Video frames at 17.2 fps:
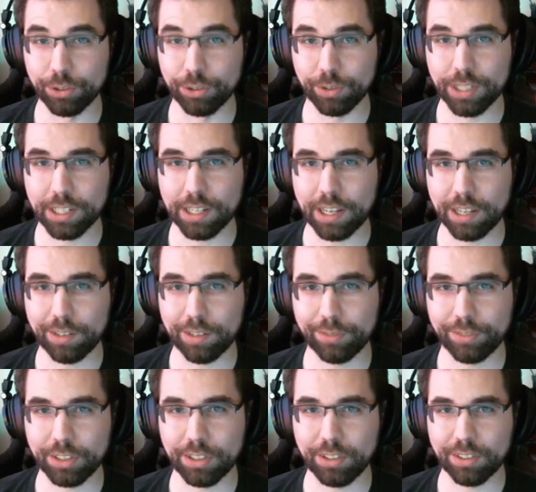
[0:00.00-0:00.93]
get
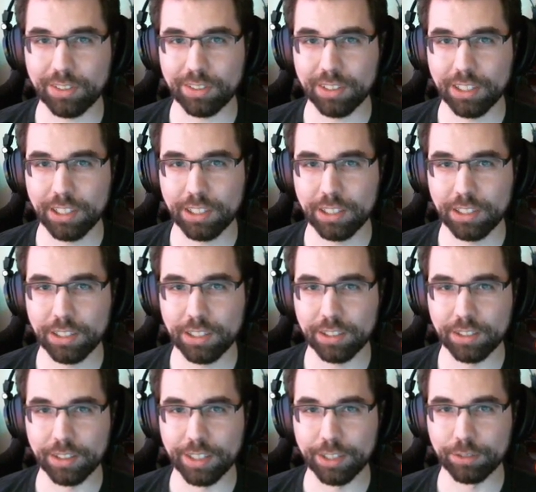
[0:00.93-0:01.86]
IFVs,
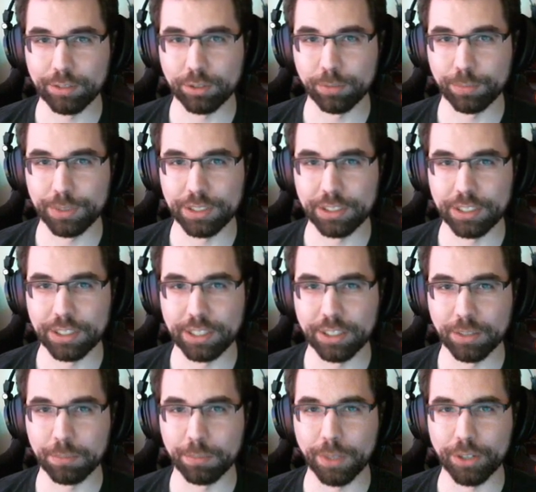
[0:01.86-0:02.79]
they will be in
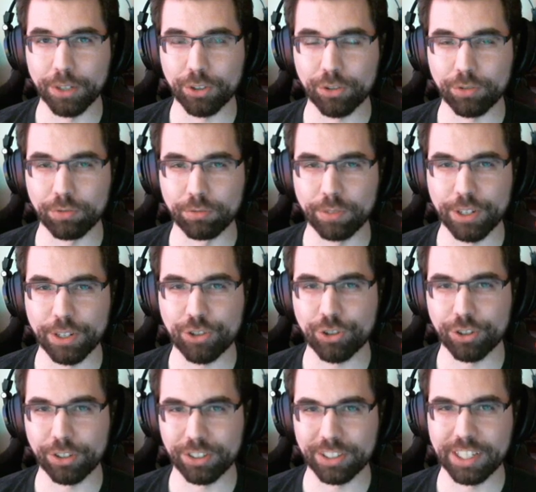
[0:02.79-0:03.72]
a much
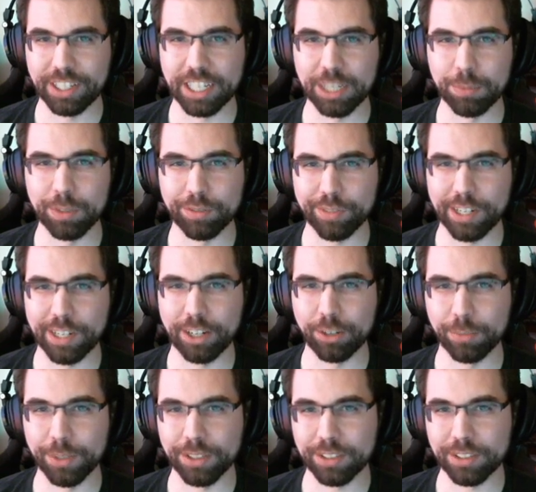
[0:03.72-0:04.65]
richer game
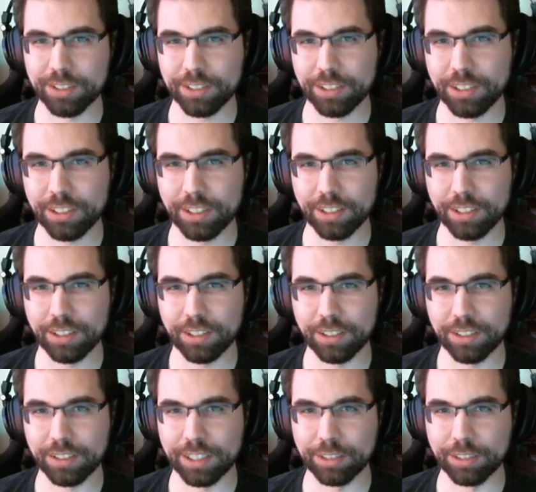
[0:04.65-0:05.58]
environment
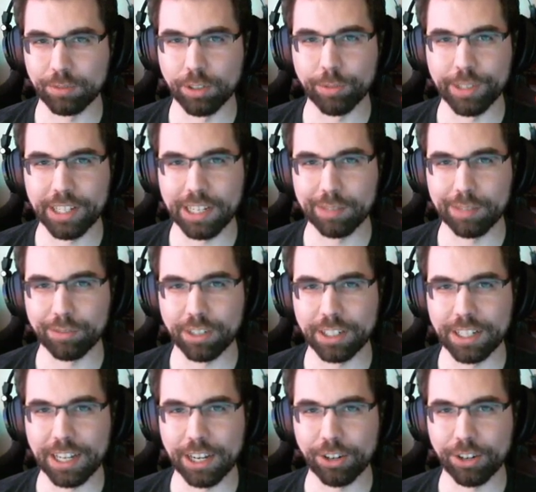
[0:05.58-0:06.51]
than what we have right
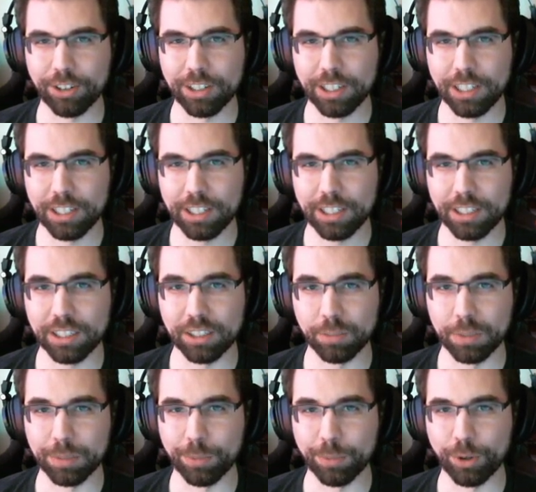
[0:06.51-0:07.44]
now. It'll
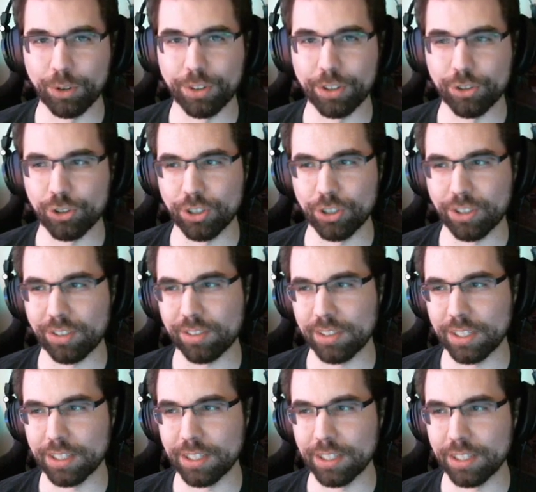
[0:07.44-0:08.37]
be more than
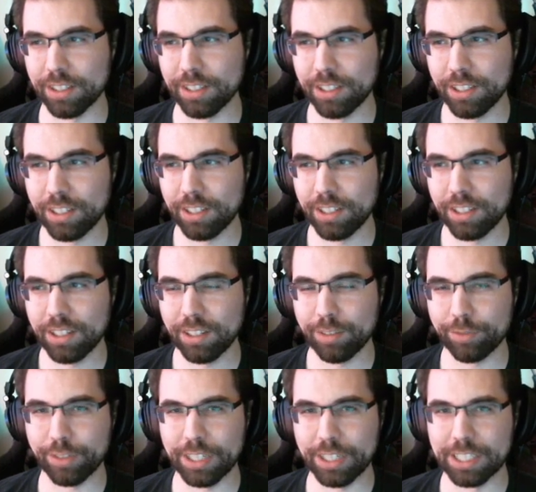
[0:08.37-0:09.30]
just
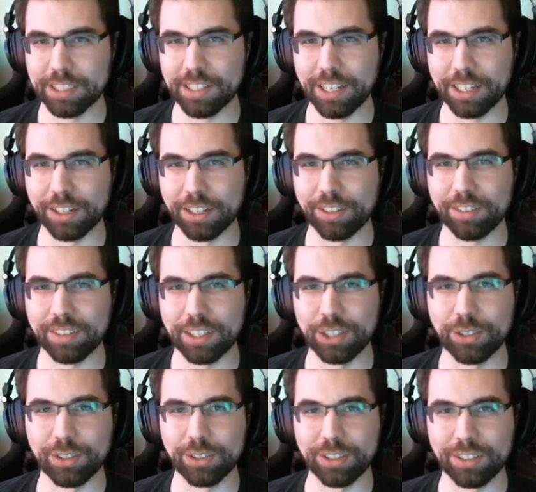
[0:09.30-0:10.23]
funny tanks that
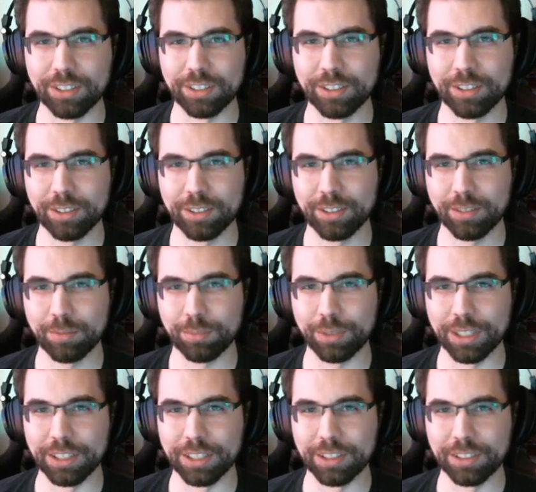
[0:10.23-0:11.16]
you can
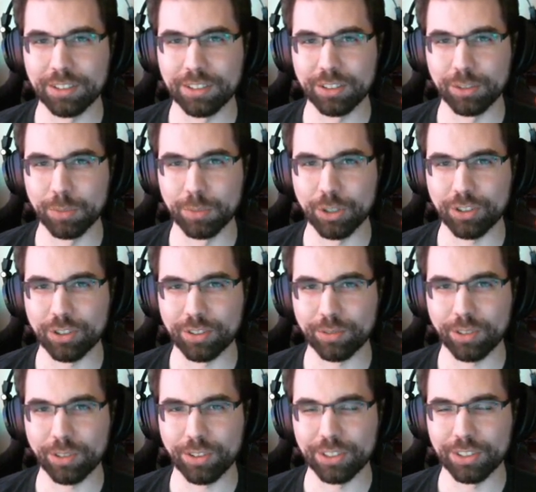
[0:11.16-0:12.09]
play new missions
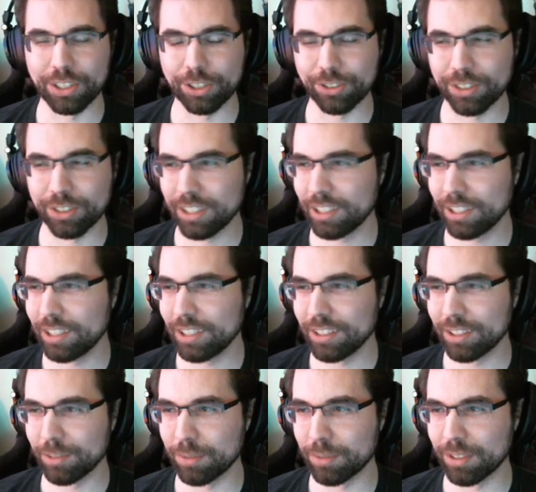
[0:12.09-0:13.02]
with,
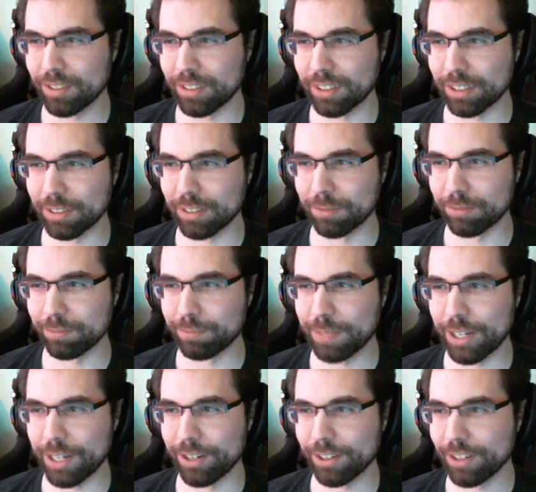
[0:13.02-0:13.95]
It'll be something
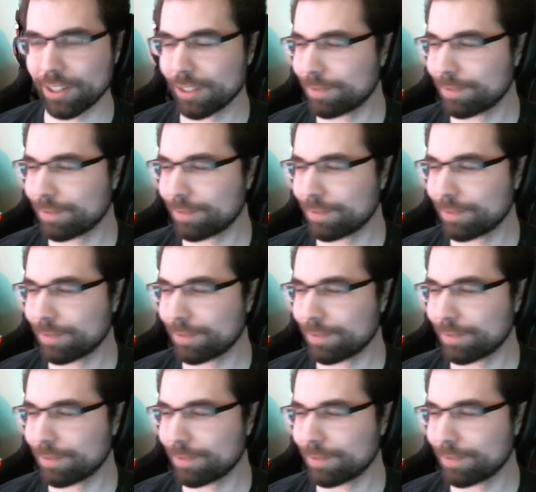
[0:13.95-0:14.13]
better.